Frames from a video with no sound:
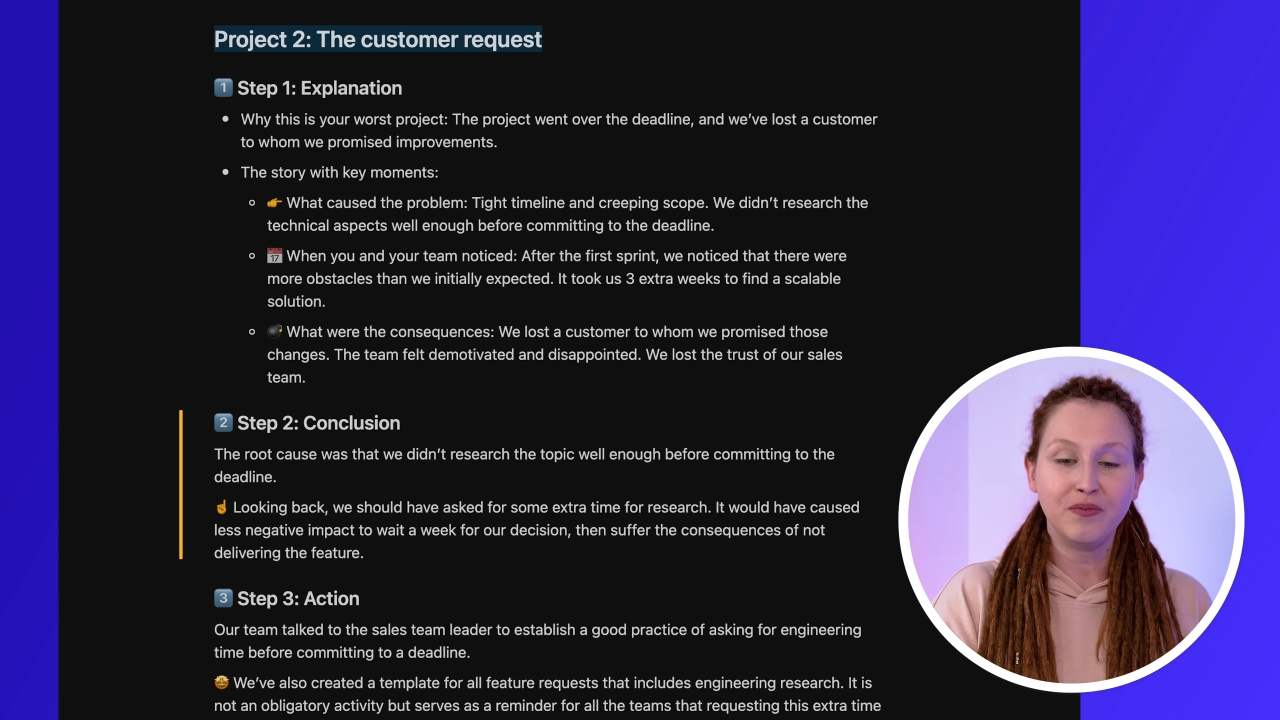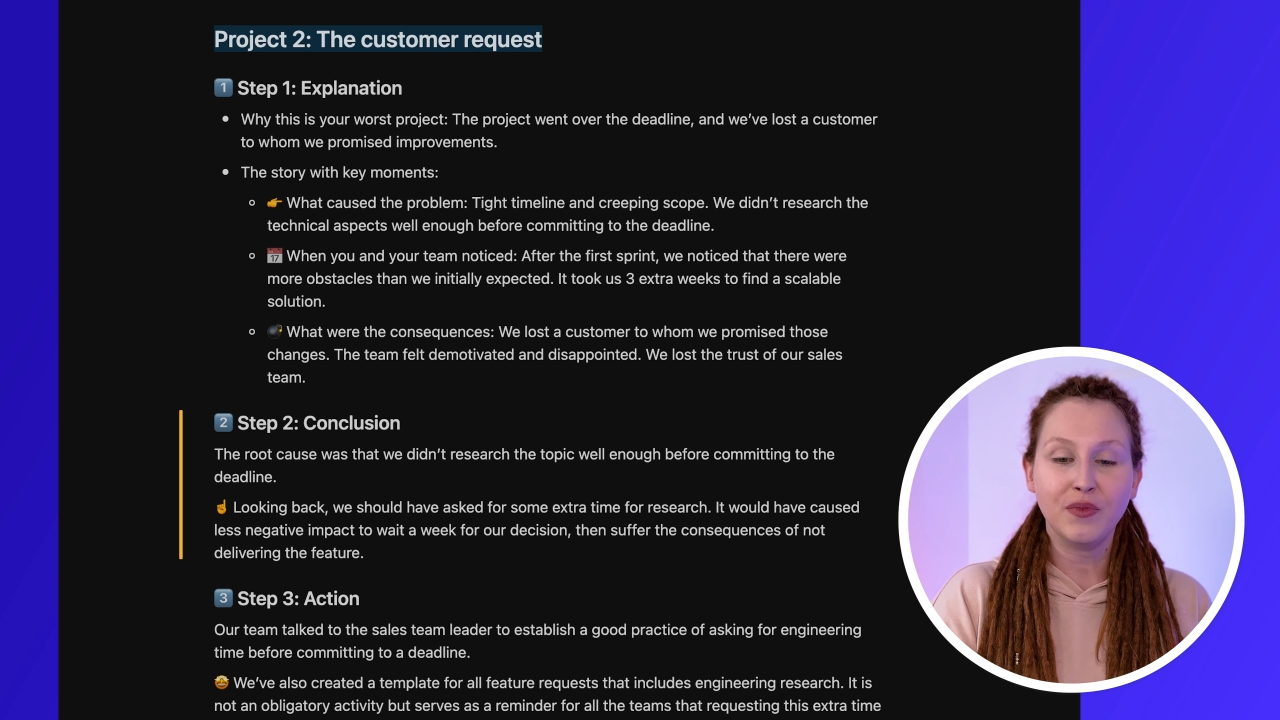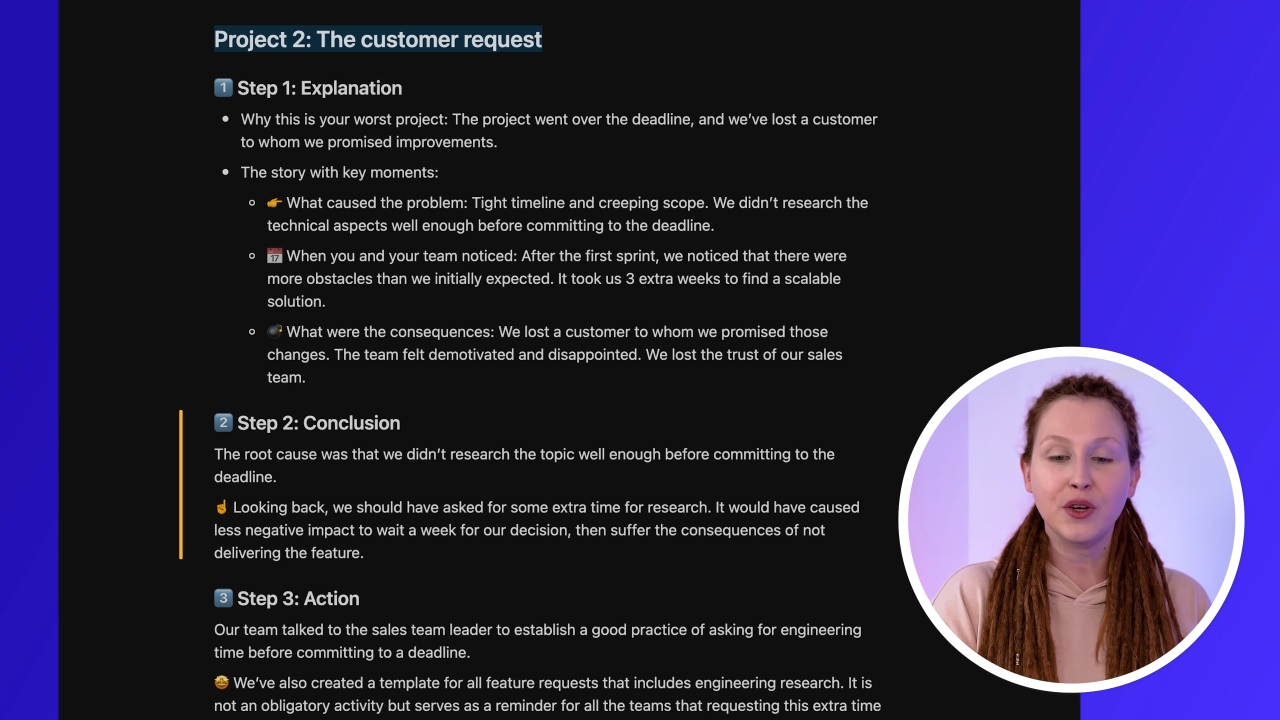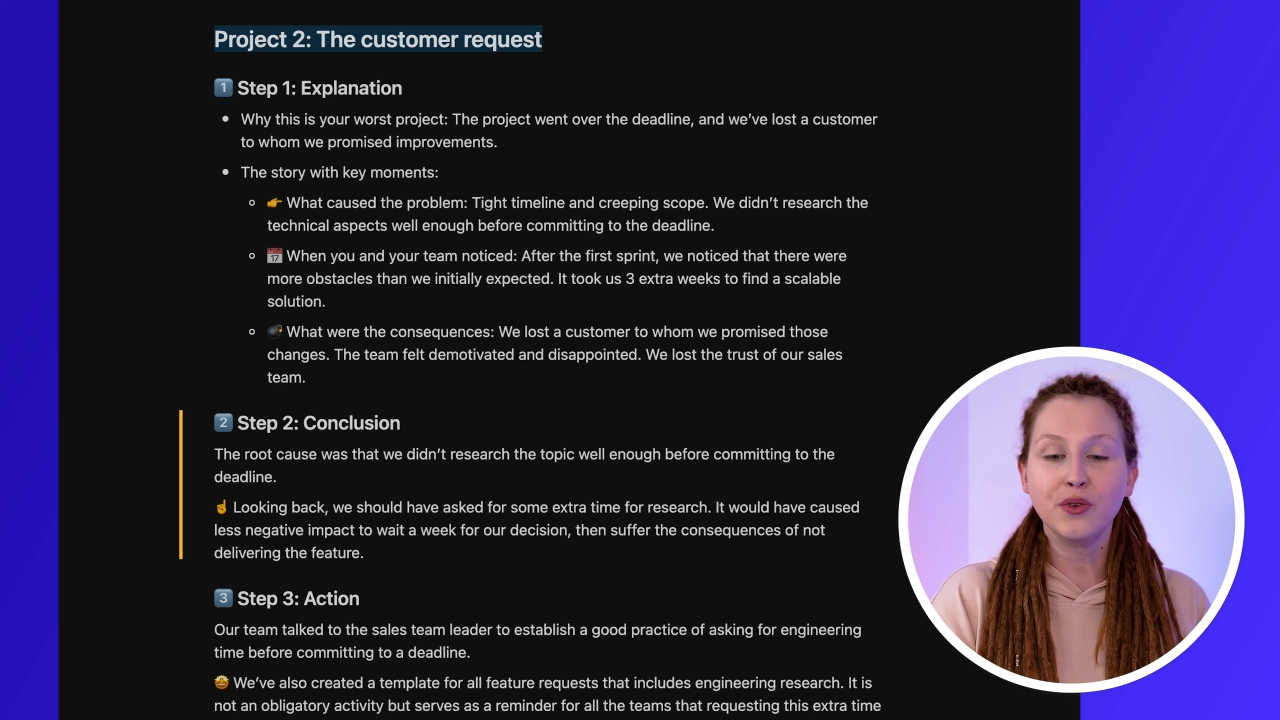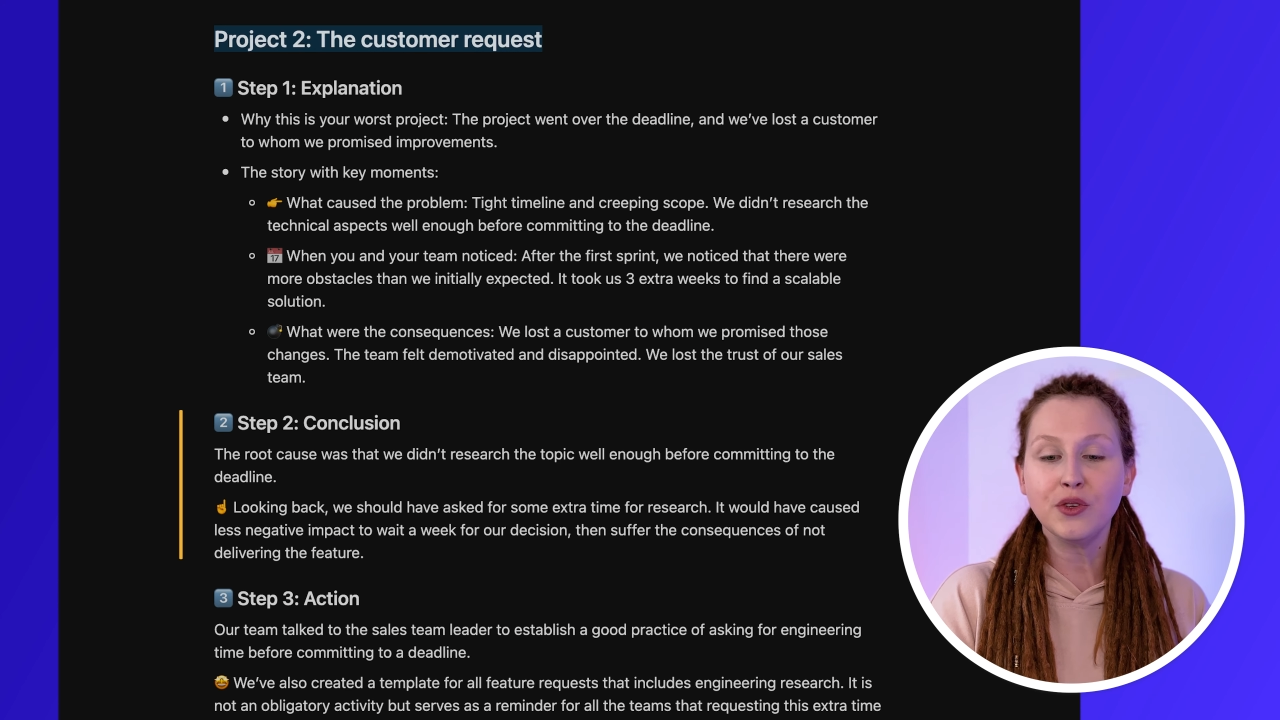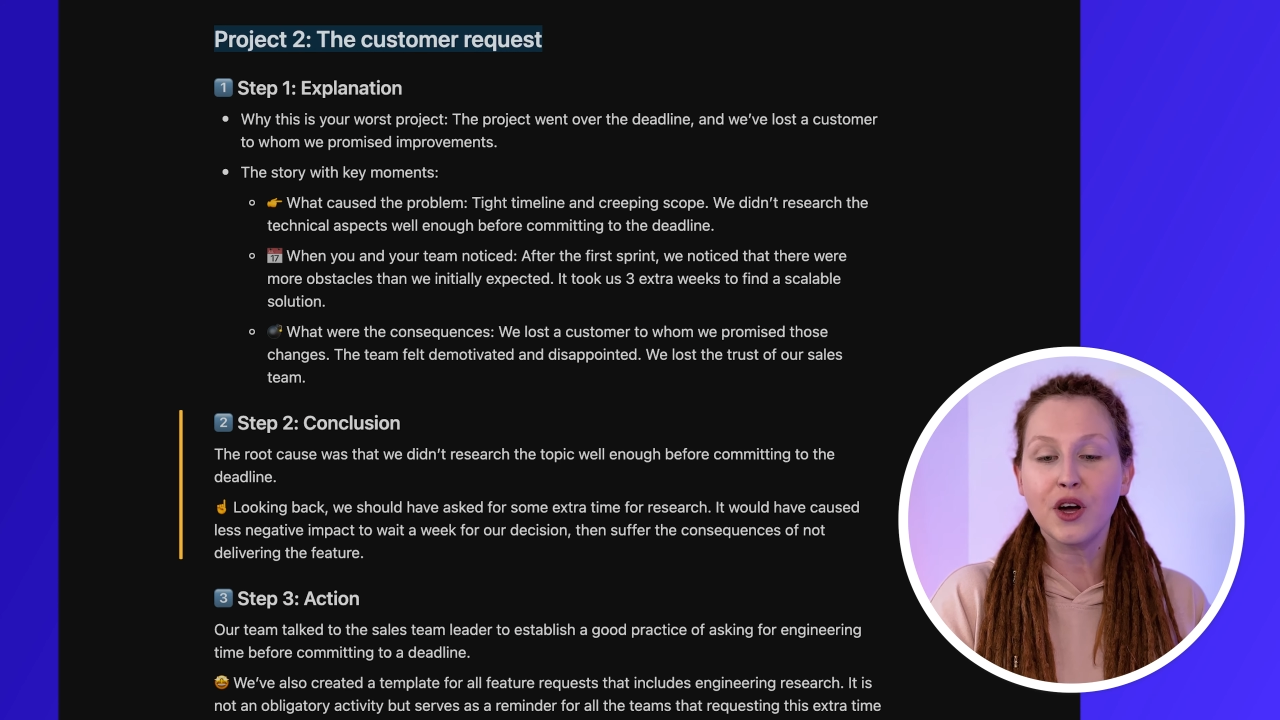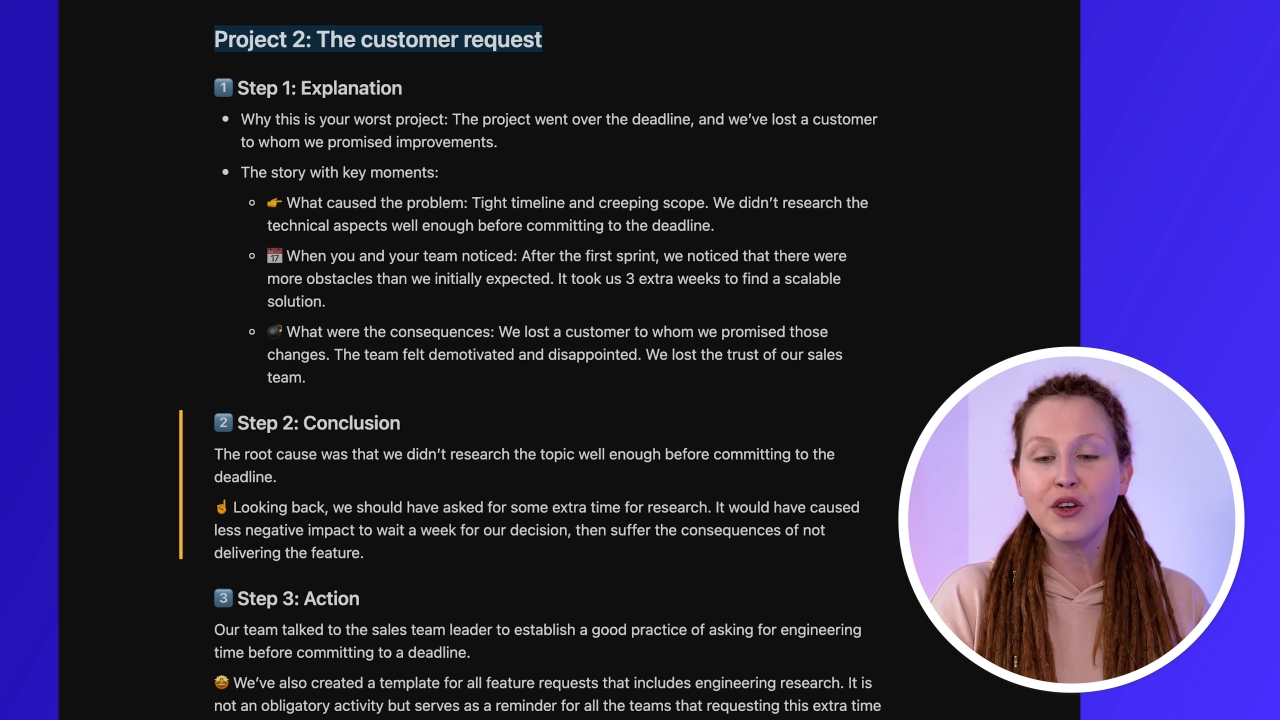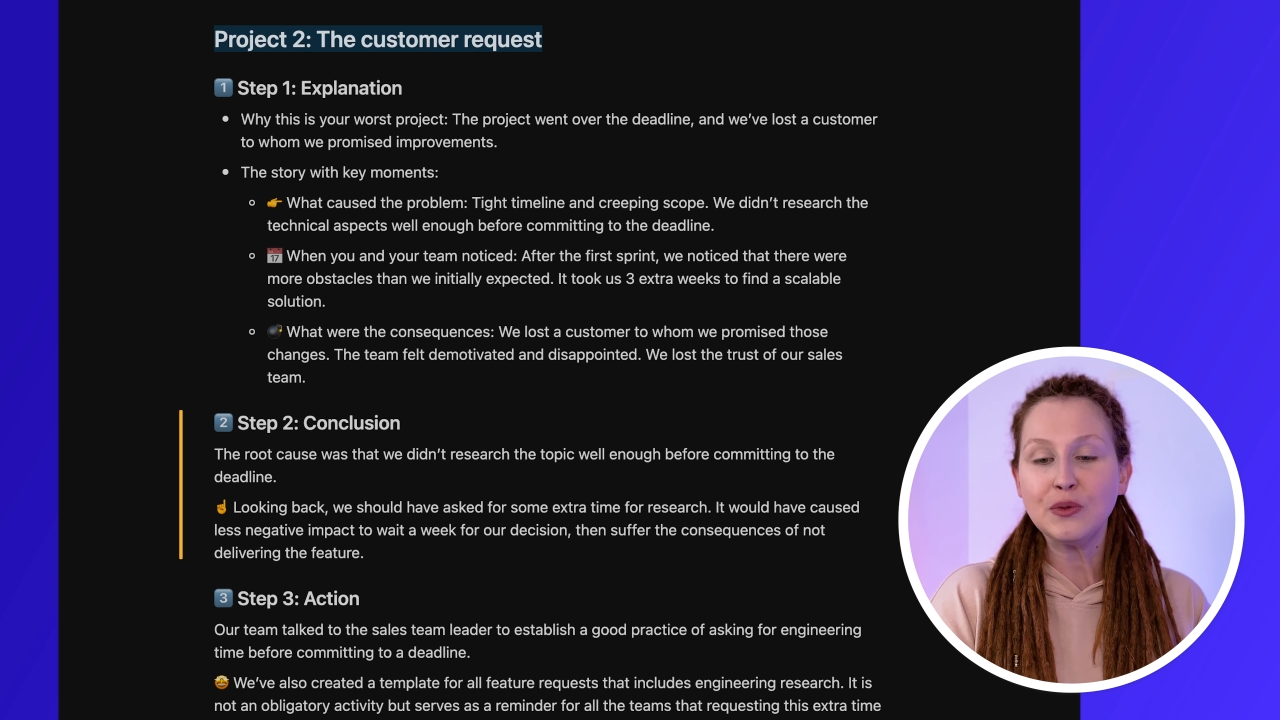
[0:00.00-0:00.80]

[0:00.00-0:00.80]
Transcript: The root cause